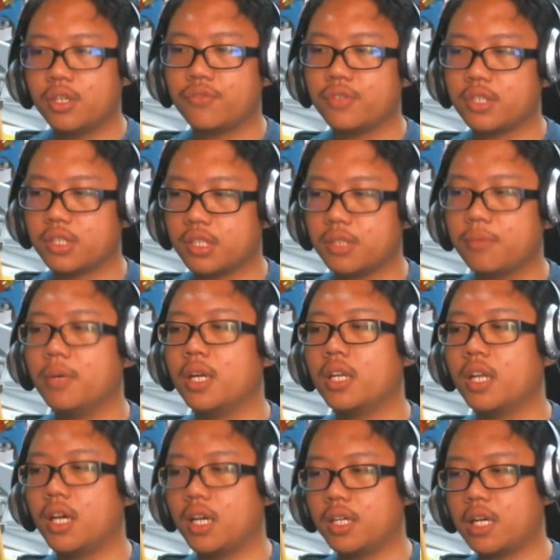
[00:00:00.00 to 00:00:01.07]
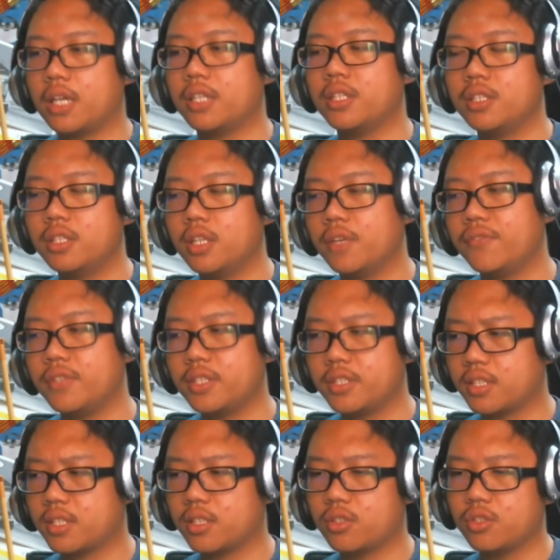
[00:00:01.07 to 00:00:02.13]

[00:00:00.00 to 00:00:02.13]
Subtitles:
obviously, but I definitely think